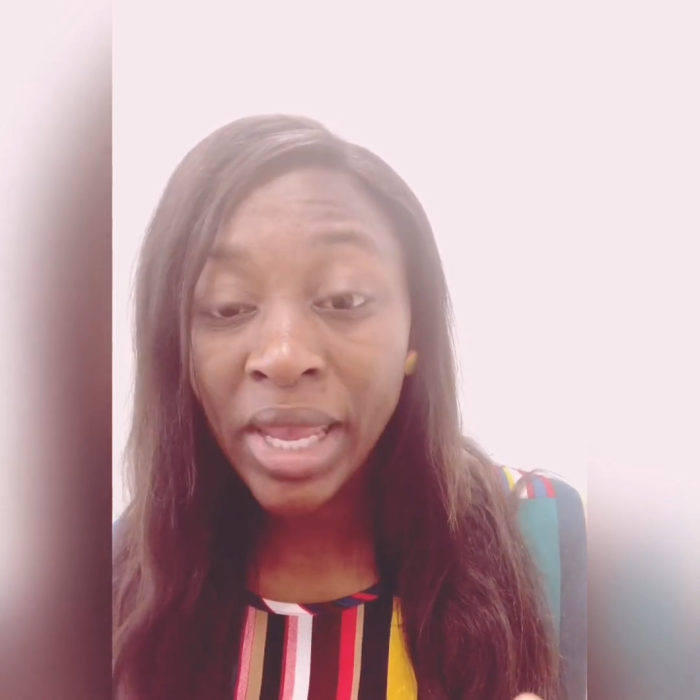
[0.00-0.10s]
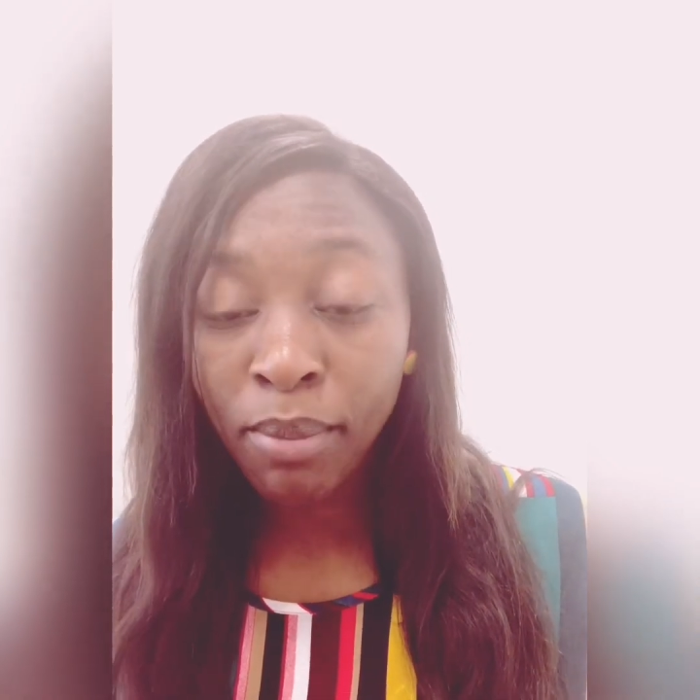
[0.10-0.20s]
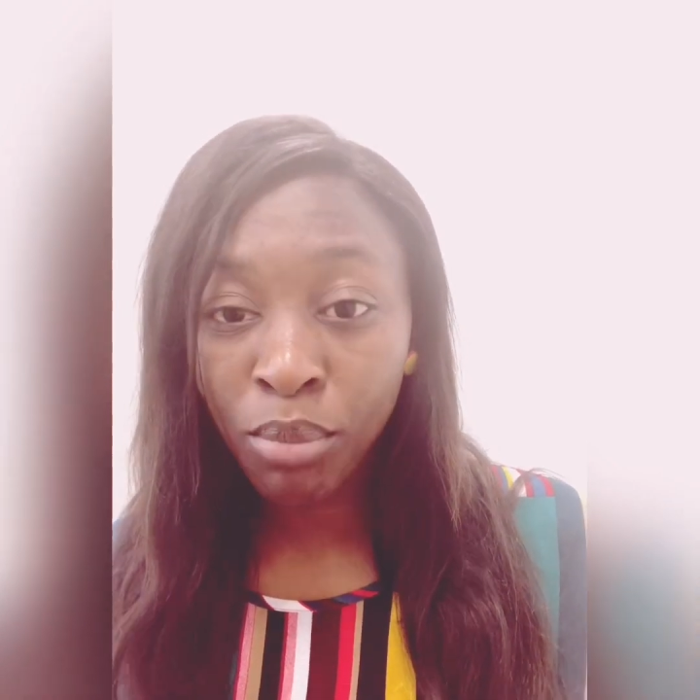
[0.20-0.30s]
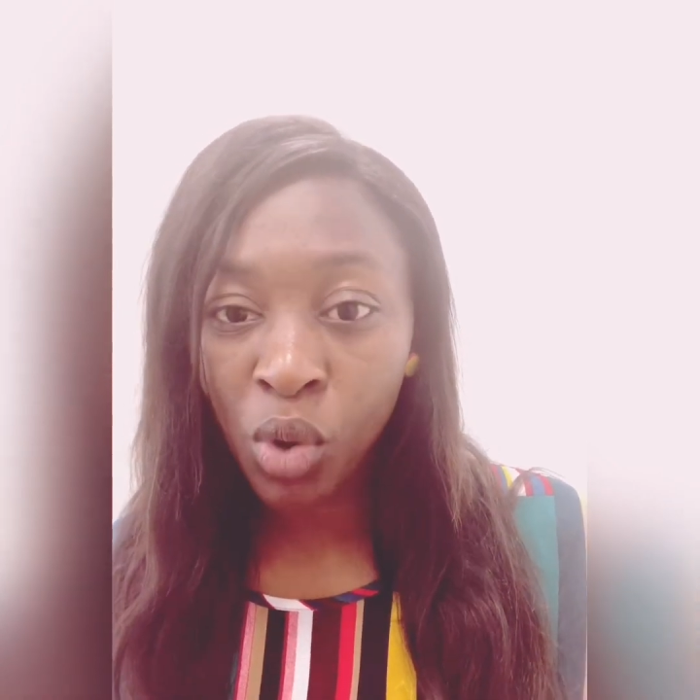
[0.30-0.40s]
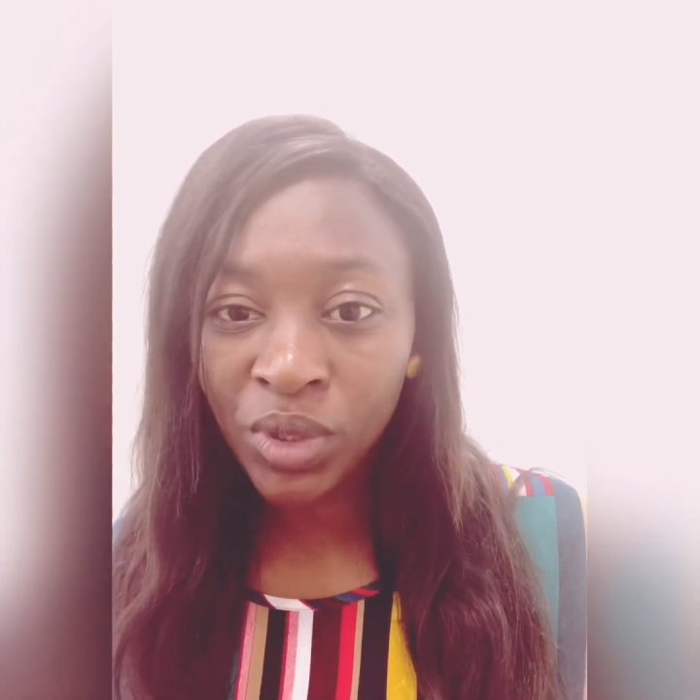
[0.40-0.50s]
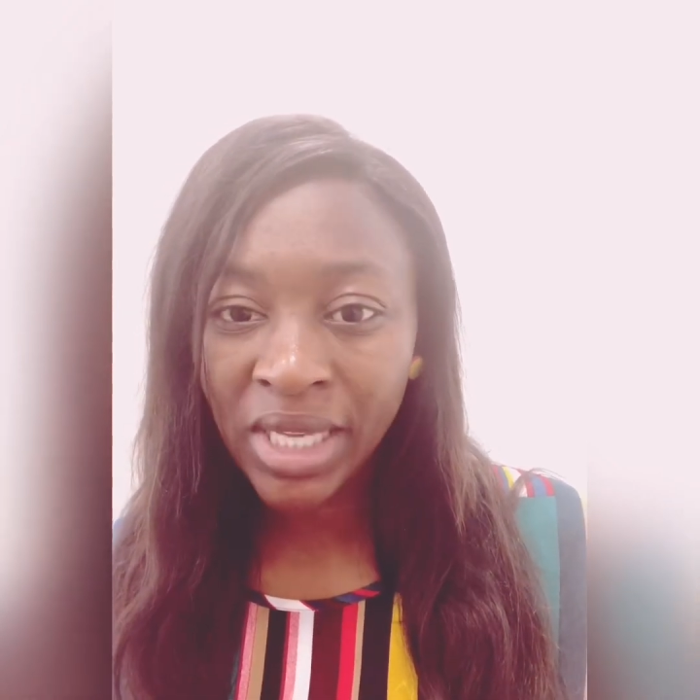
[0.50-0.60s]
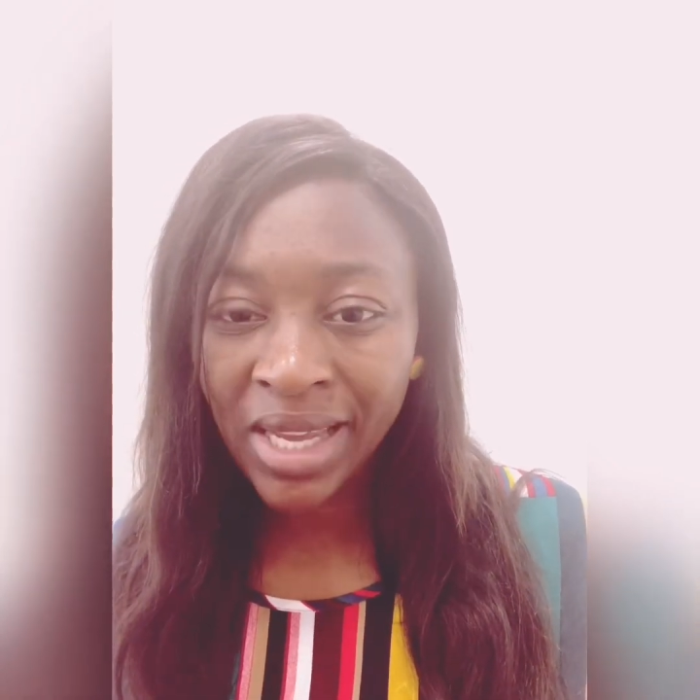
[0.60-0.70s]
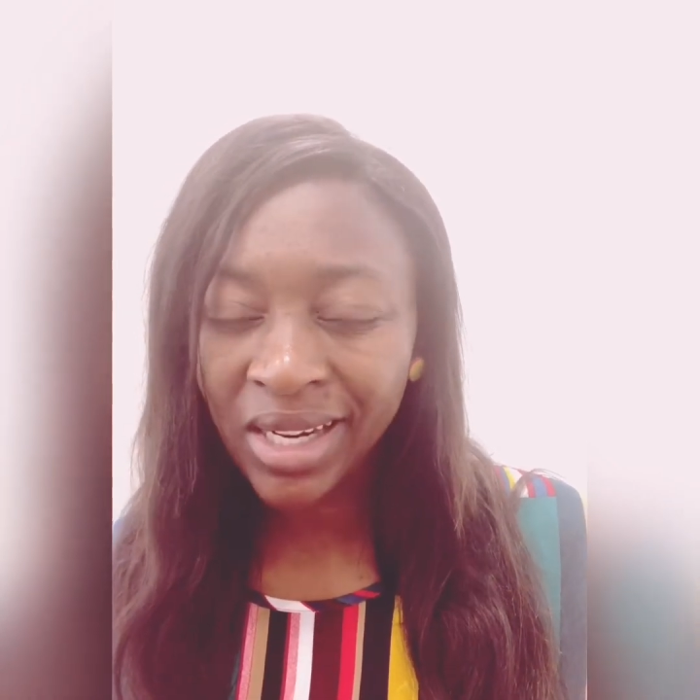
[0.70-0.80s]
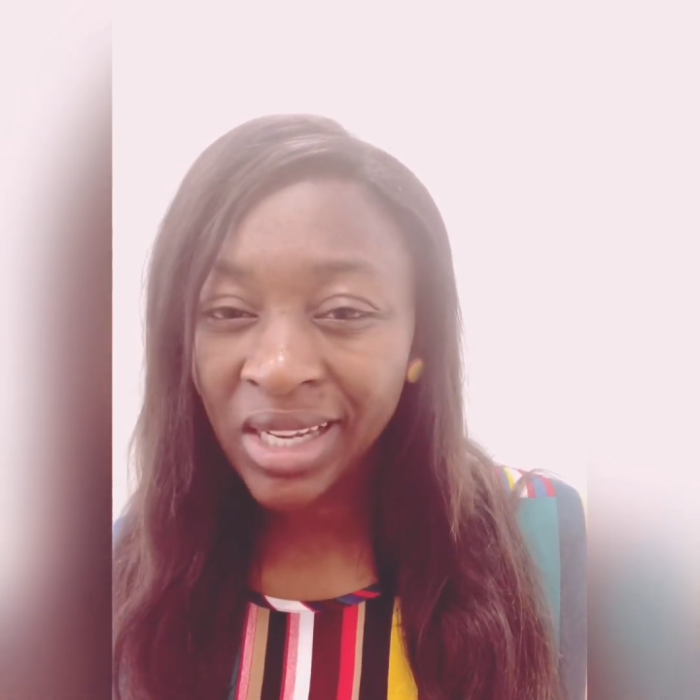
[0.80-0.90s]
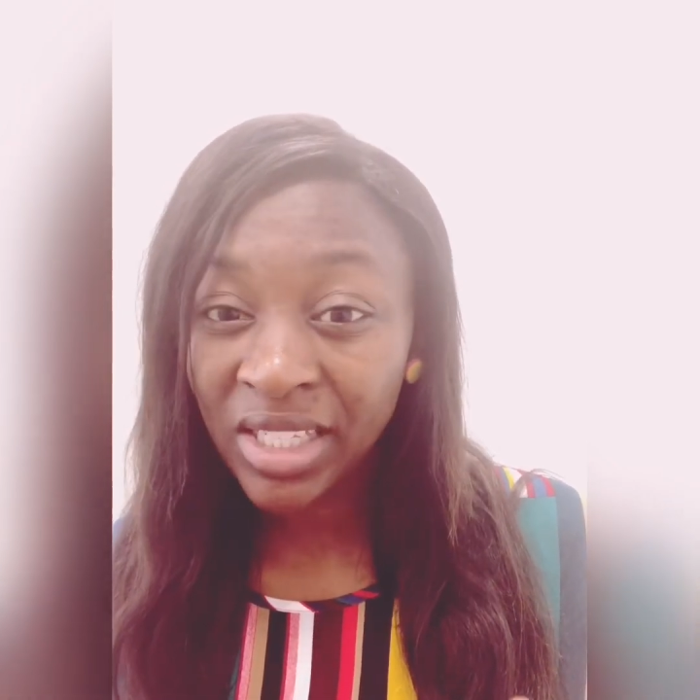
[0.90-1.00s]

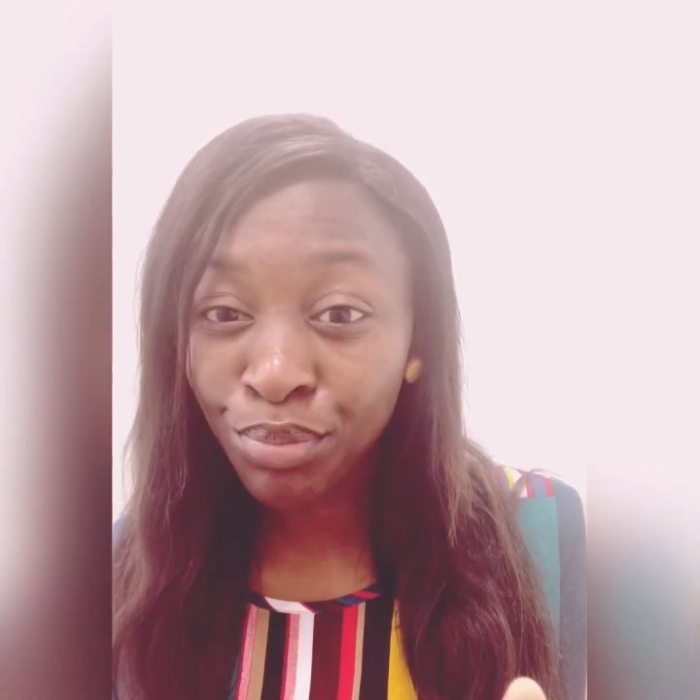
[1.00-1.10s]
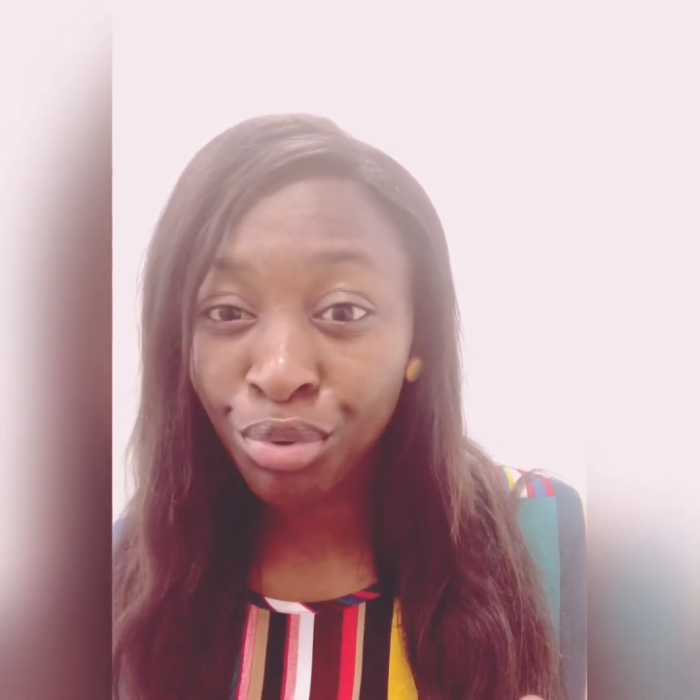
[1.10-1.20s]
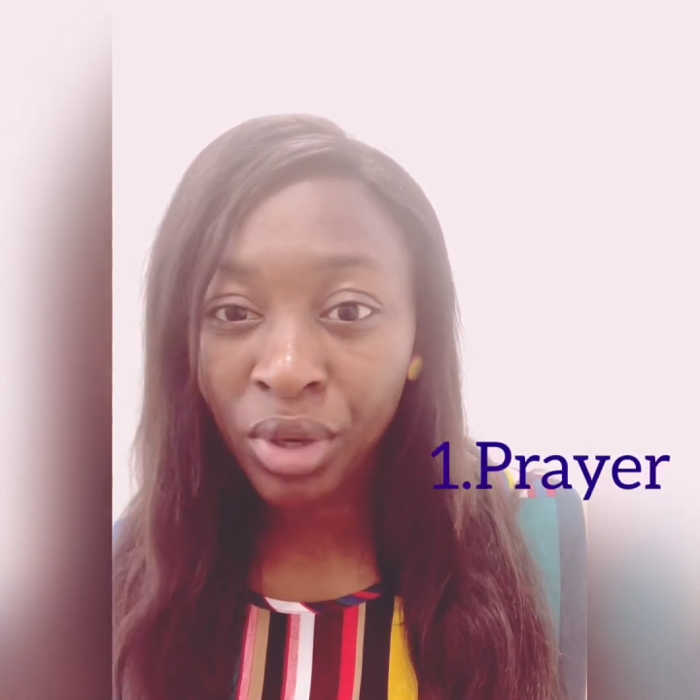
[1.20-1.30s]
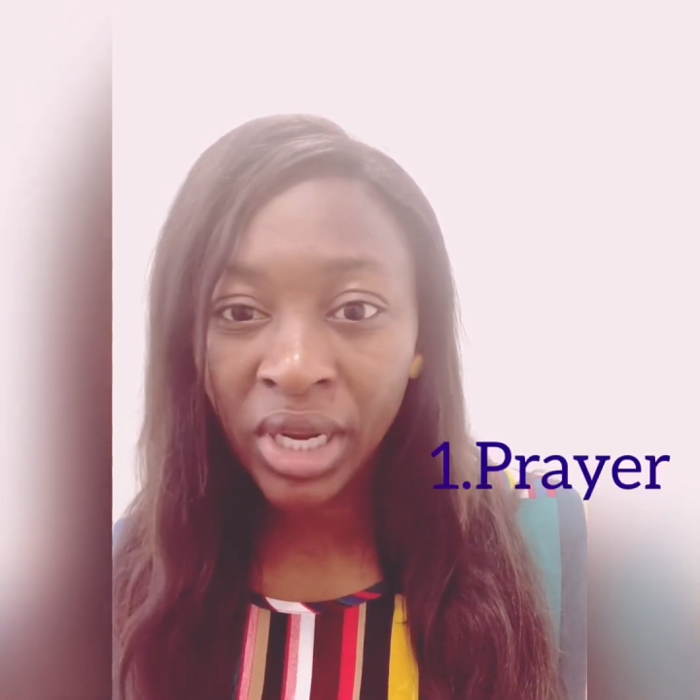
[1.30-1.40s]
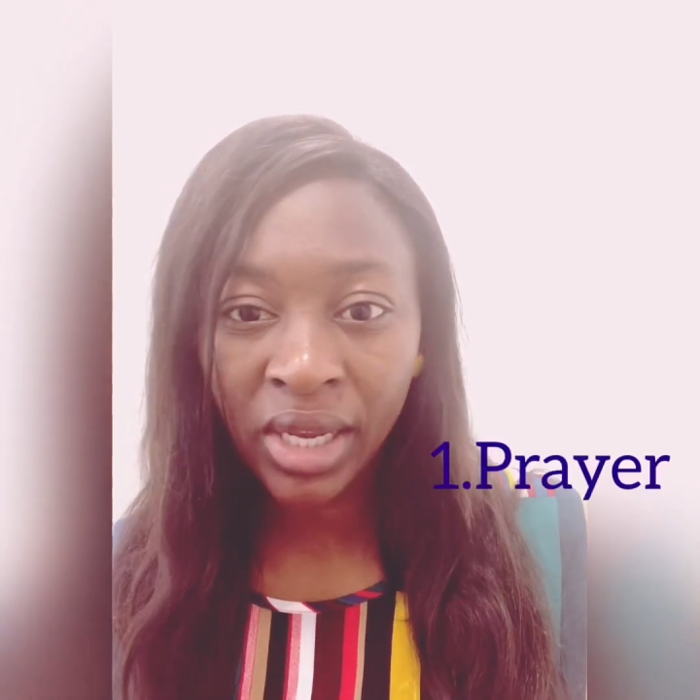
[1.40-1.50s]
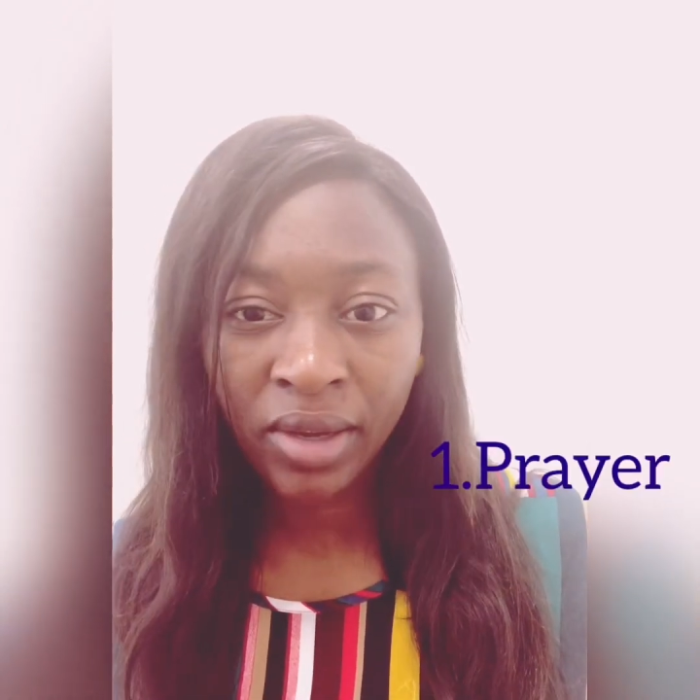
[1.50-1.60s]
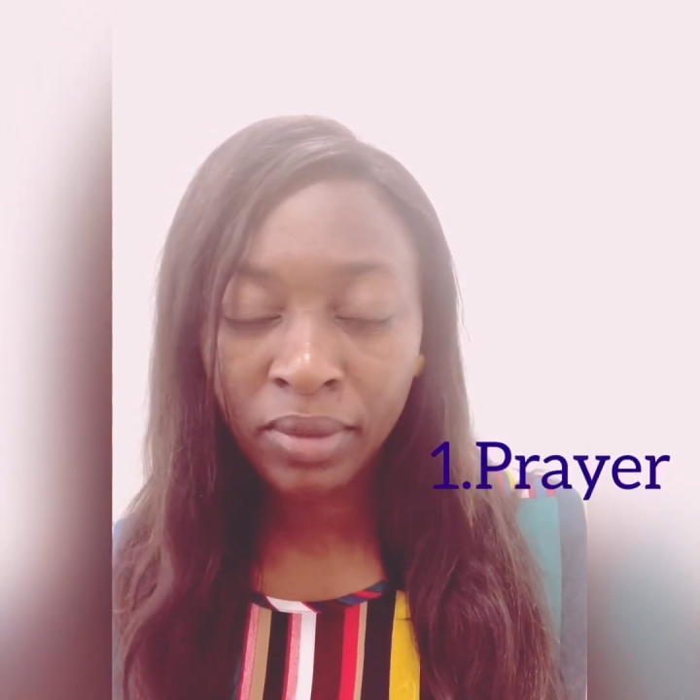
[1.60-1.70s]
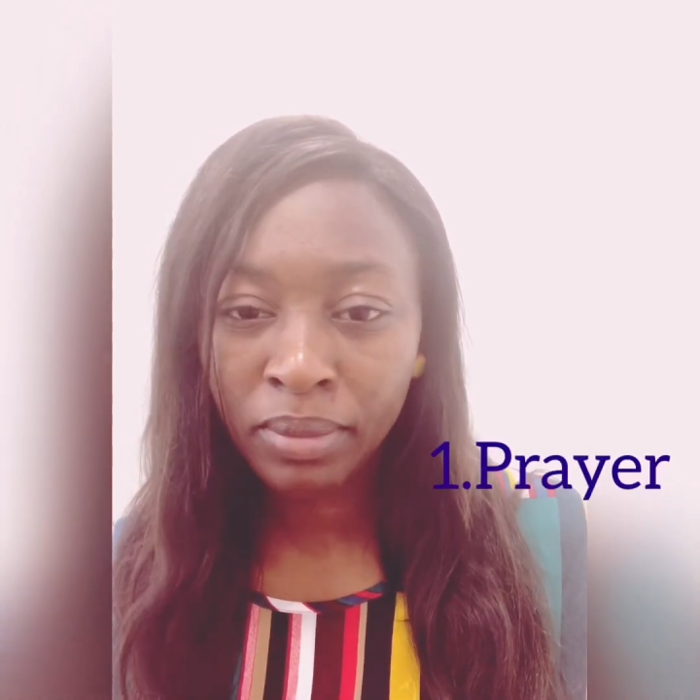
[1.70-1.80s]
important, it's prayer.